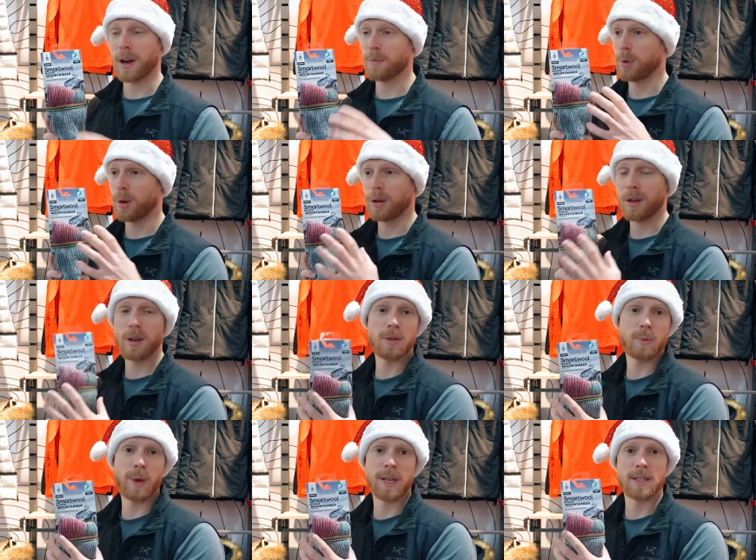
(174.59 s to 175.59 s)
I've bought loads
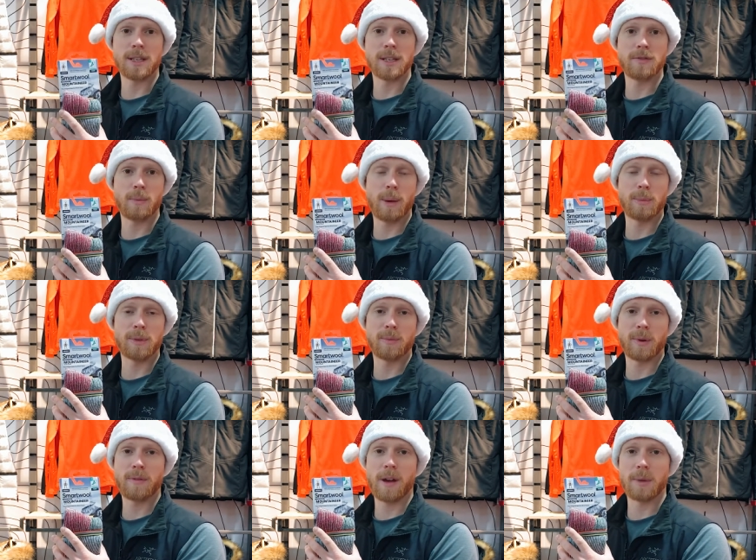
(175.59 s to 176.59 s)
of pairs of these for members of
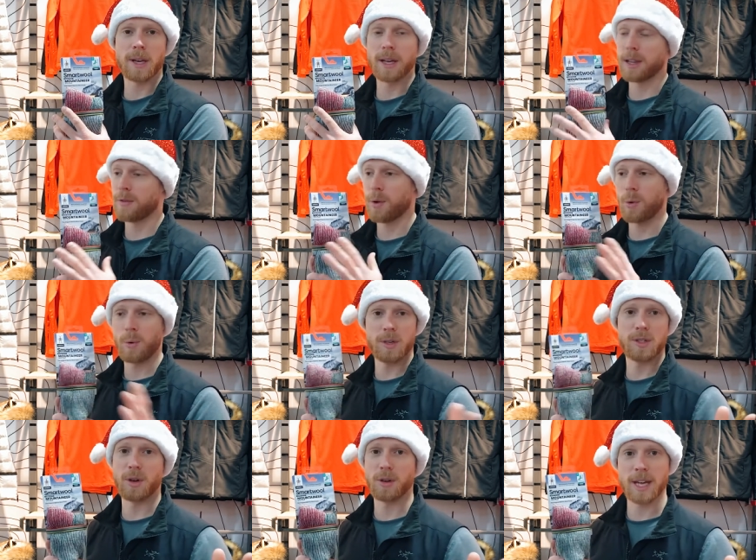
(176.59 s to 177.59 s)
my family and they've
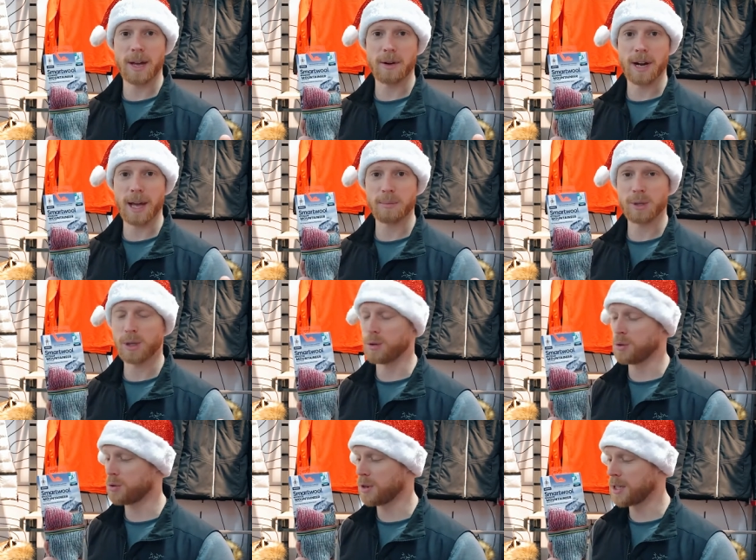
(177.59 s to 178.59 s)
always gone down an
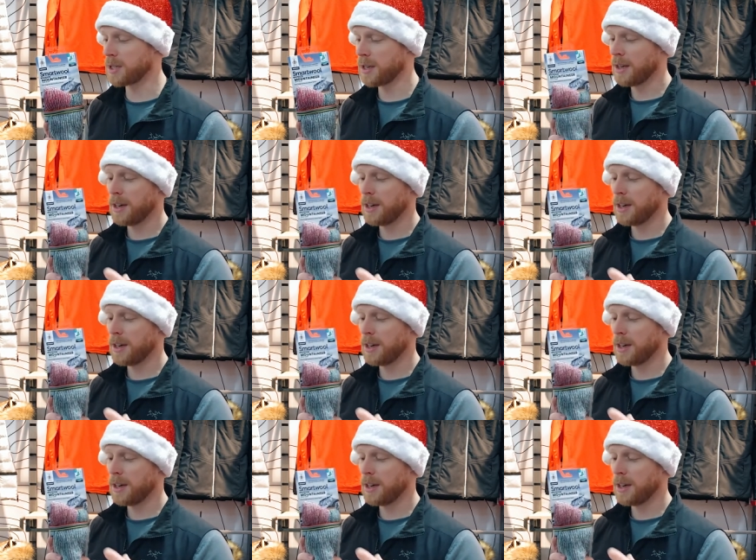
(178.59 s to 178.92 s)
absolute treat.